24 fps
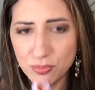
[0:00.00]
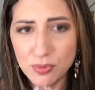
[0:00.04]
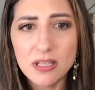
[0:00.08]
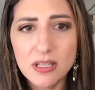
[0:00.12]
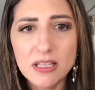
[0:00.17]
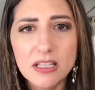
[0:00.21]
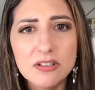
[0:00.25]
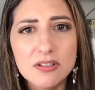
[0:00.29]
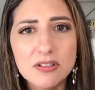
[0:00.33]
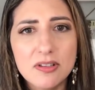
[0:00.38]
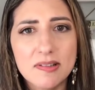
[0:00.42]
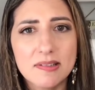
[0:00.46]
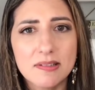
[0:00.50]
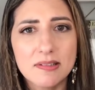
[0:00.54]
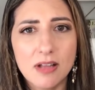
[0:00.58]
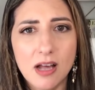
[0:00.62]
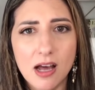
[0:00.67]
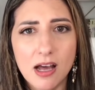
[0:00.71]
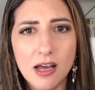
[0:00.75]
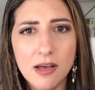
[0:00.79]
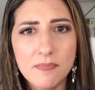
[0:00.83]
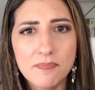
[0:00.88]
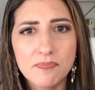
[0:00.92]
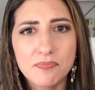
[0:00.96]
really does
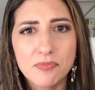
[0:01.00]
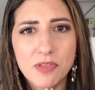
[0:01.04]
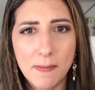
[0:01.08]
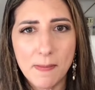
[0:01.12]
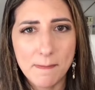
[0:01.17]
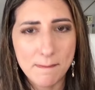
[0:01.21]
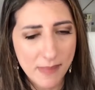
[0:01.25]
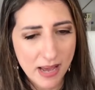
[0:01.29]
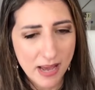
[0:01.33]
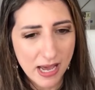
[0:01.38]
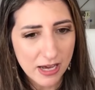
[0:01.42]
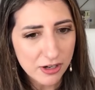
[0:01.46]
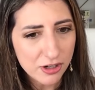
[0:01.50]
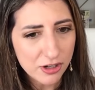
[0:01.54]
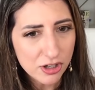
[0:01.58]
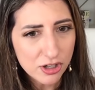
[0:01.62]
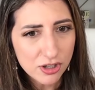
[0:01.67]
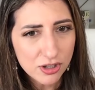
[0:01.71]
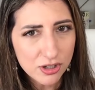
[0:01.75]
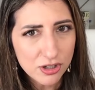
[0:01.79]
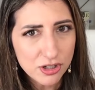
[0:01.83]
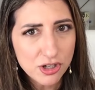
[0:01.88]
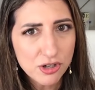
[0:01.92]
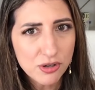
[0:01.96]
not
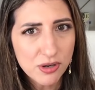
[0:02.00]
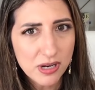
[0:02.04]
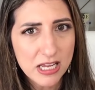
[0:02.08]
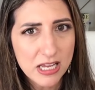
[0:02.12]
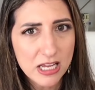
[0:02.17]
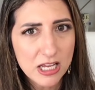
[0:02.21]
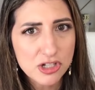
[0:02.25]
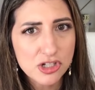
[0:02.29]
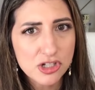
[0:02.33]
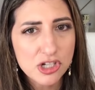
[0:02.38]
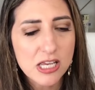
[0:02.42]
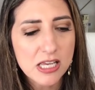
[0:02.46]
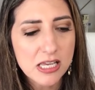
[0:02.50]
matter your age.